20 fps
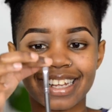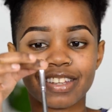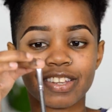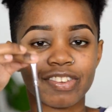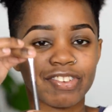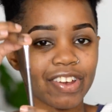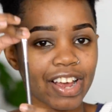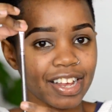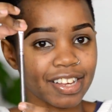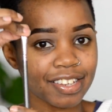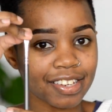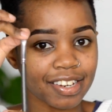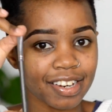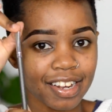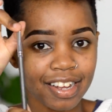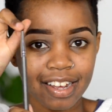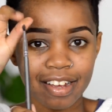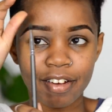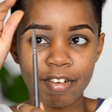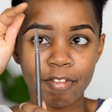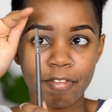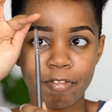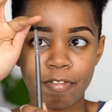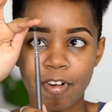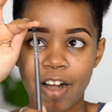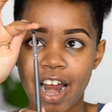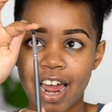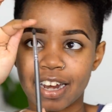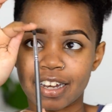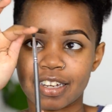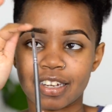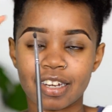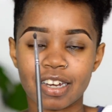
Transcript: It's just flat.